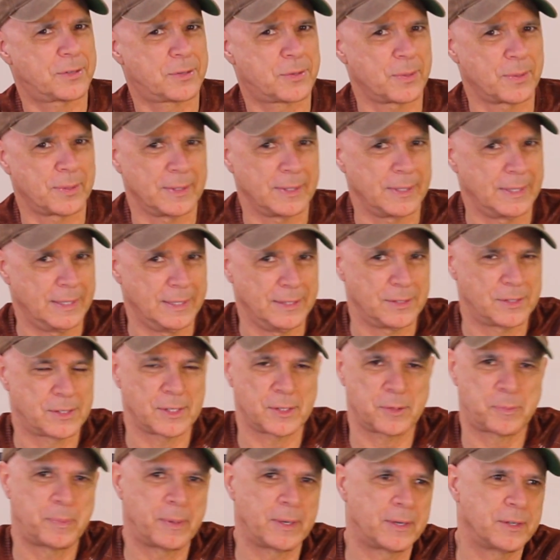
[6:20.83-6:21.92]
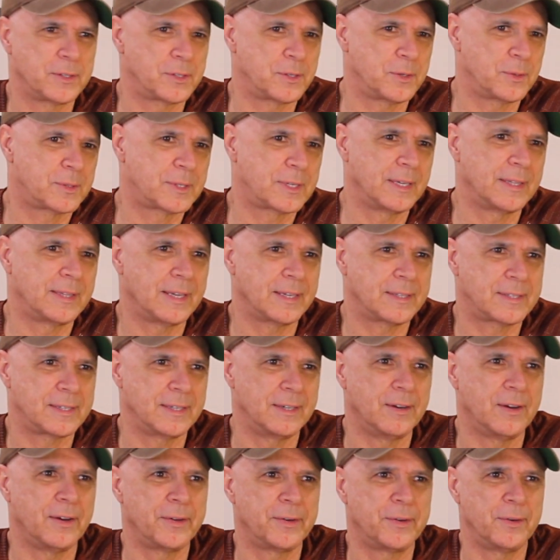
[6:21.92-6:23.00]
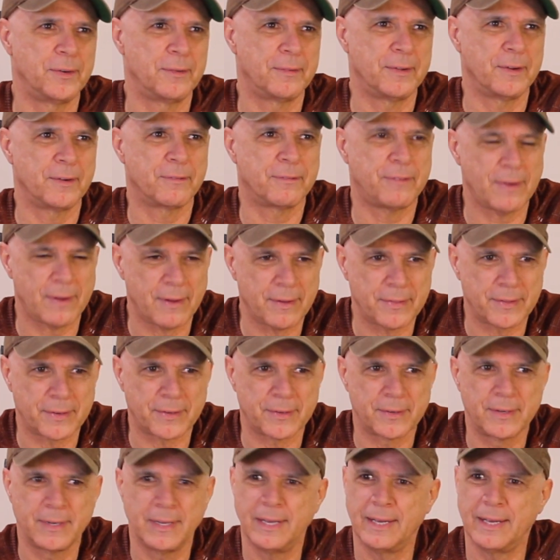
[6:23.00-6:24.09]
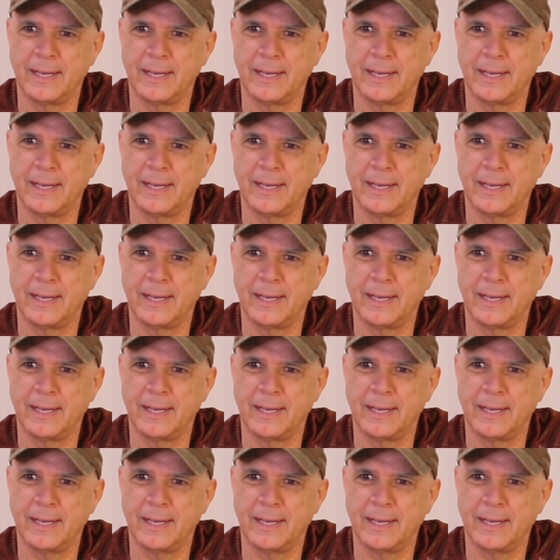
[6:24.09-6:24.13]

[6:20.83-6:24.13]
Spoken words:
Charlene, just because you said that's in honor of your father.